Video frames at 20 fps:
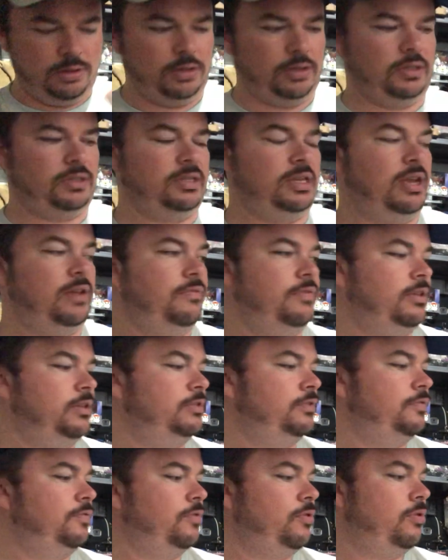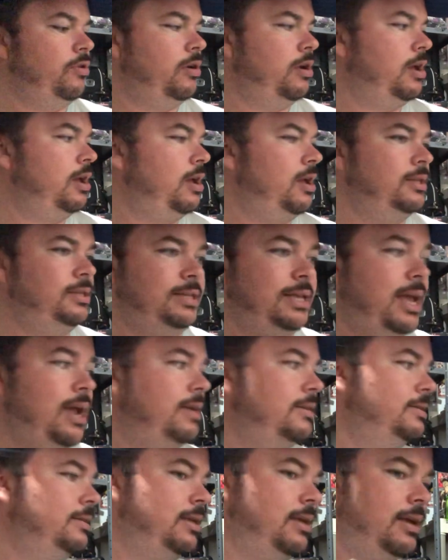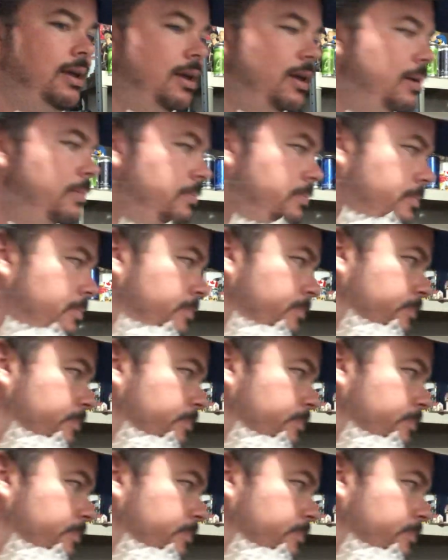Save this for tax time.